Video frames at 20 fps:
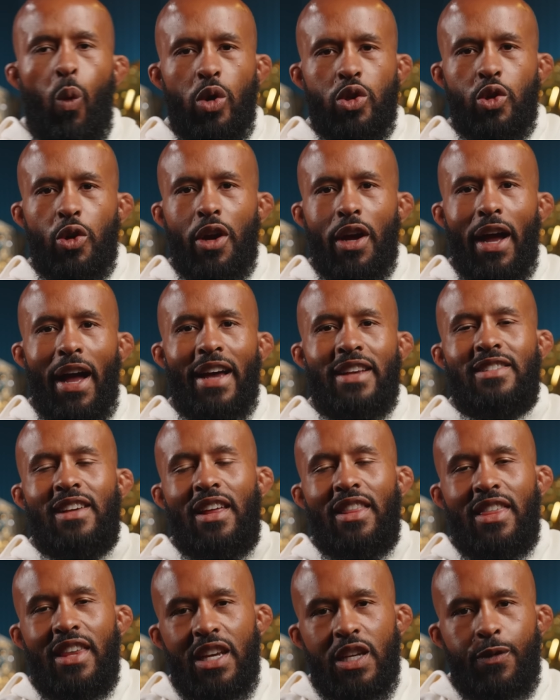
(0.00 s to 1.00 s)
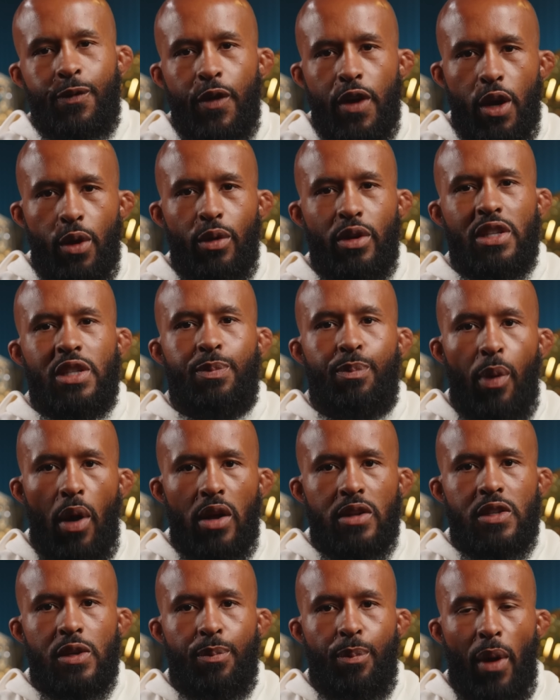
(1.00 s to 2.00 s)
What's going on, guys? This video is
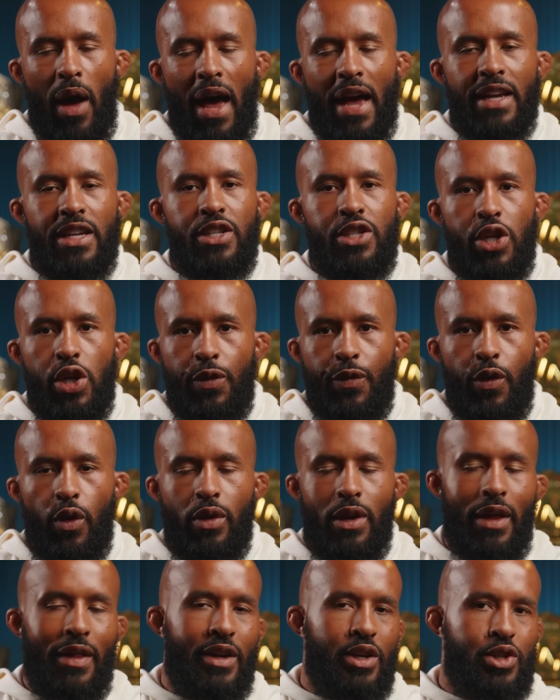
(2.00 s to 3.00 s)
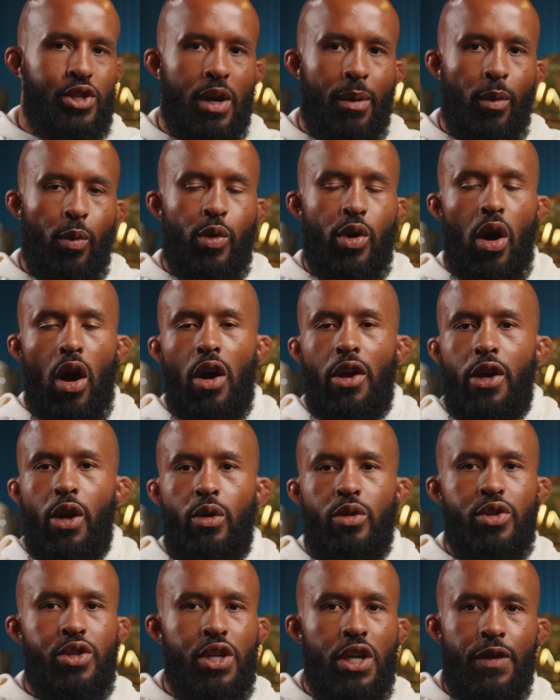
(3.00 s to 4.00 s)
sponsored by G Fuel. Now, ladies and gentlemen, we all
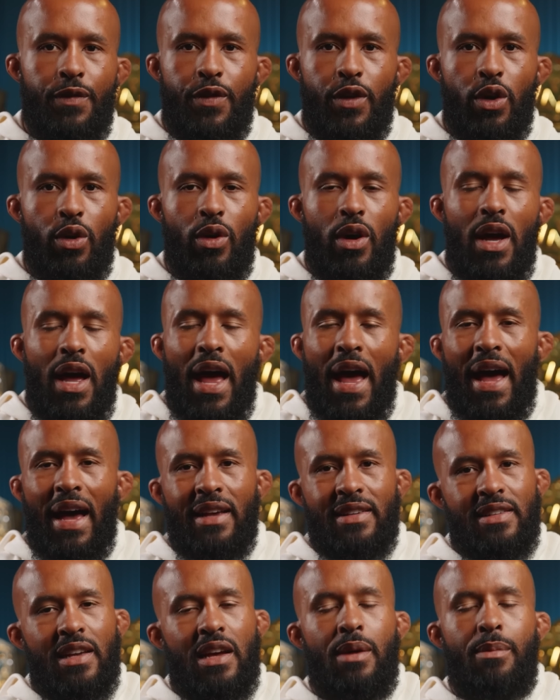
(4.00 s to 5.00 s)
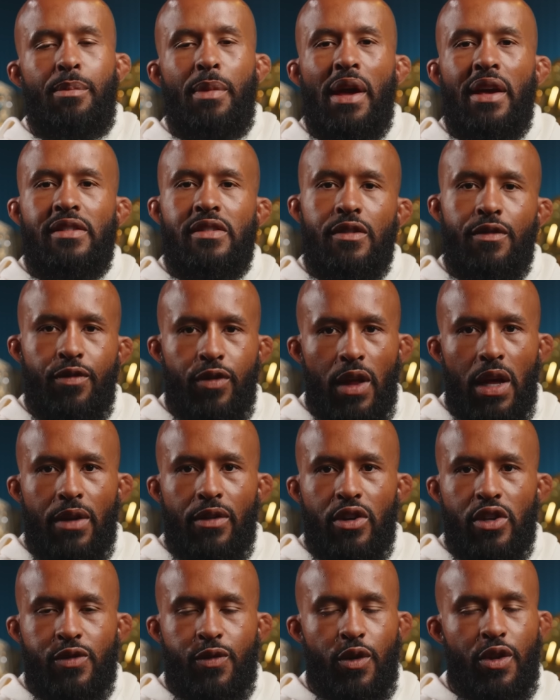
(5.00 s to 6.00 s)
know G Fuel has amazing
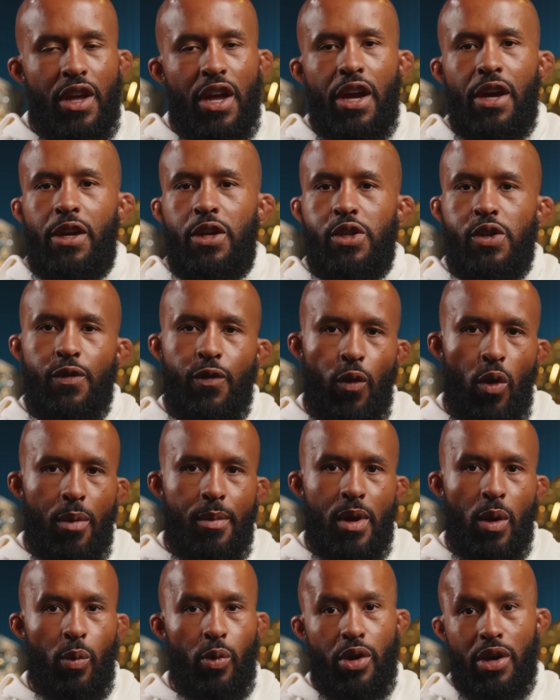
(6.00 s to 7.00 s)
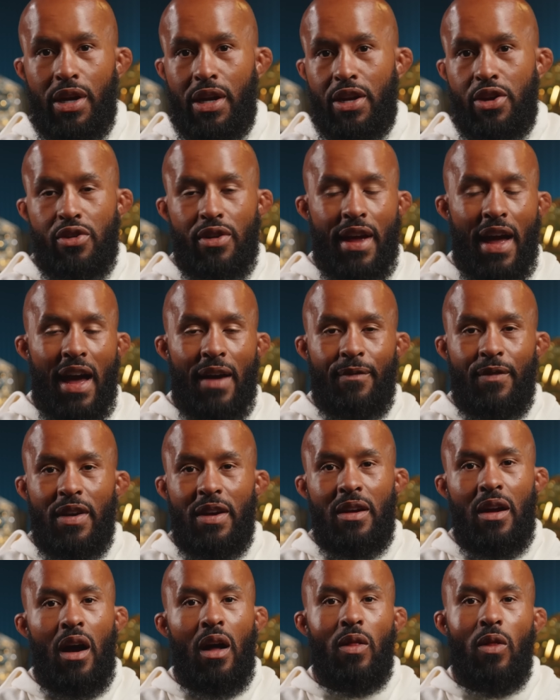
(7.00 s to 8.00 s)
flavors for the energy formula. We're getting your
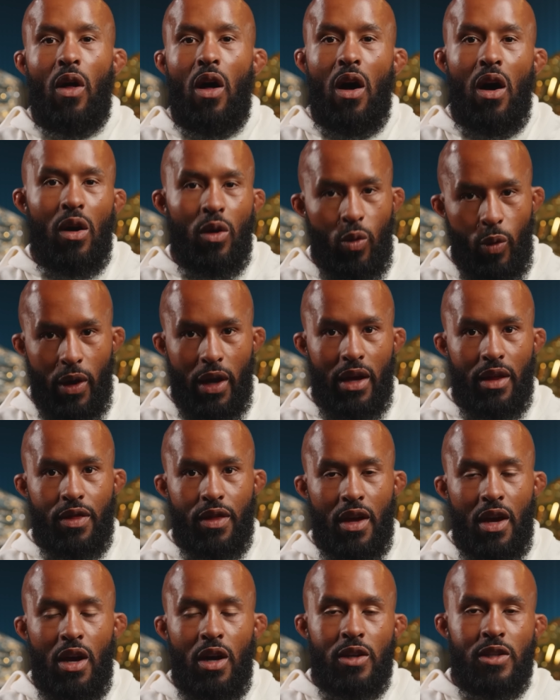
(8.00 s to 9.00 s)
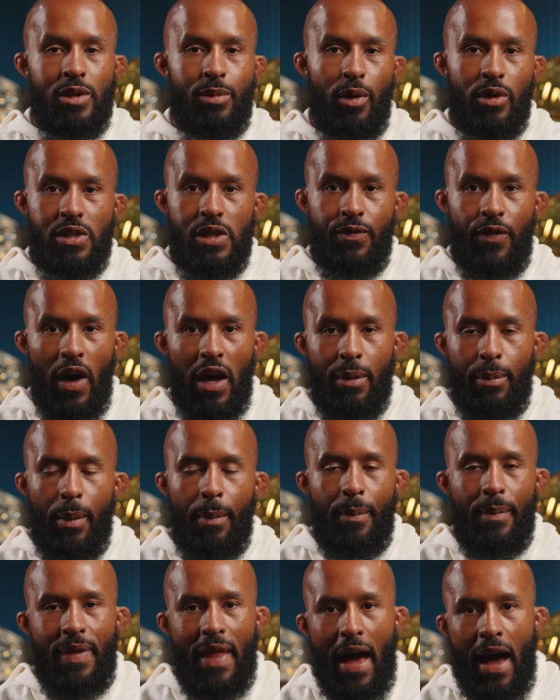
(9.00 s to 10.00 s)
caffeine along with the multivitamin.
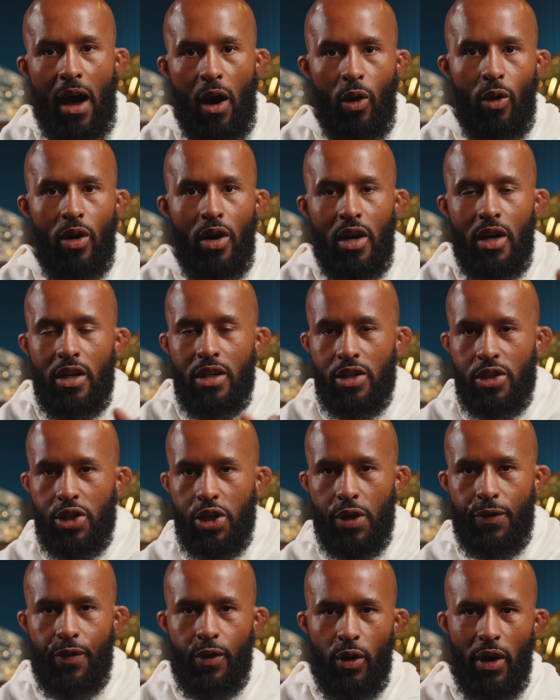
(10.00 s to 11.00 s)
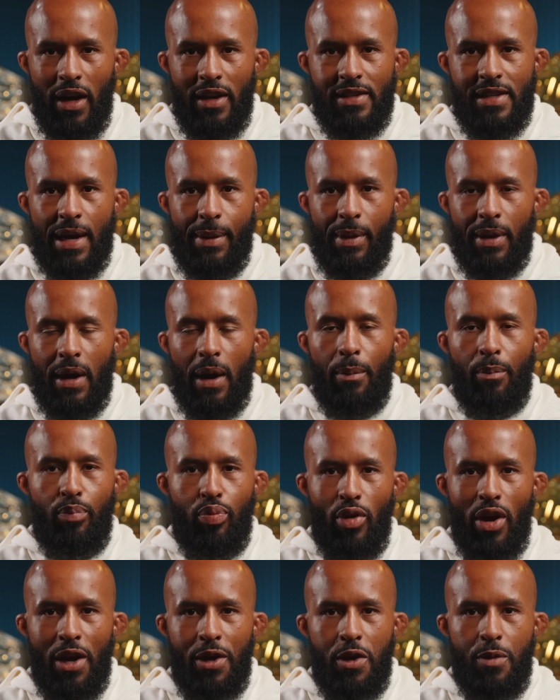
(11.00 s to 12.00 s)
But now, G Fuel has come out our
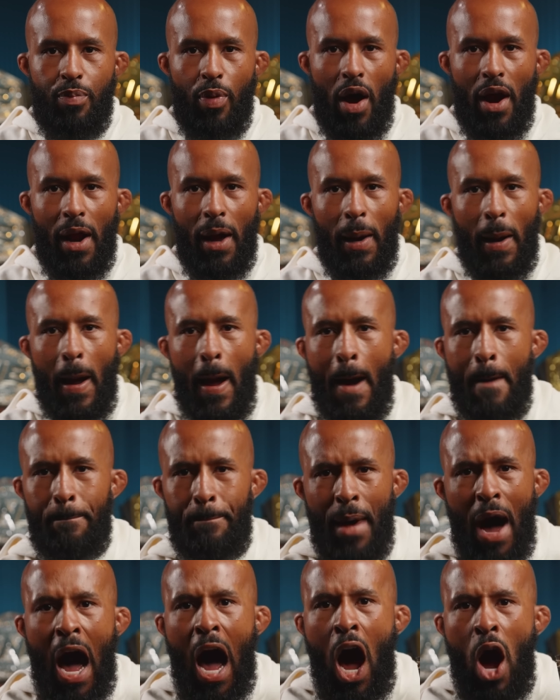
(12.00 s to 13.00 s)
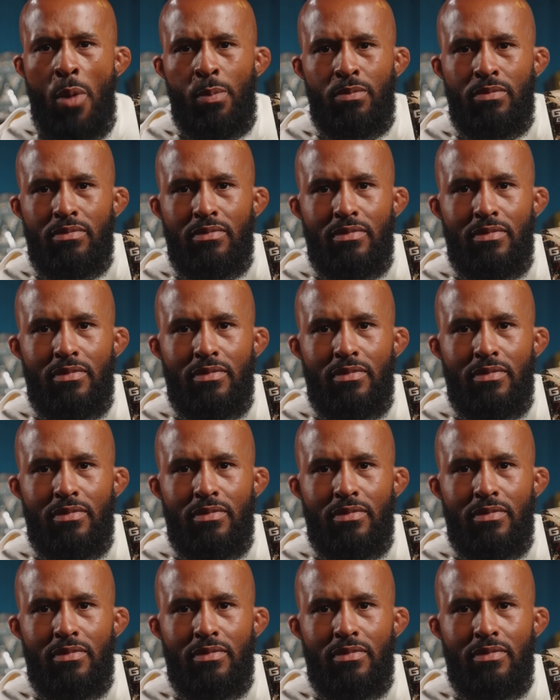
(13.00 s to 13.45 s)
brand new product. Boom!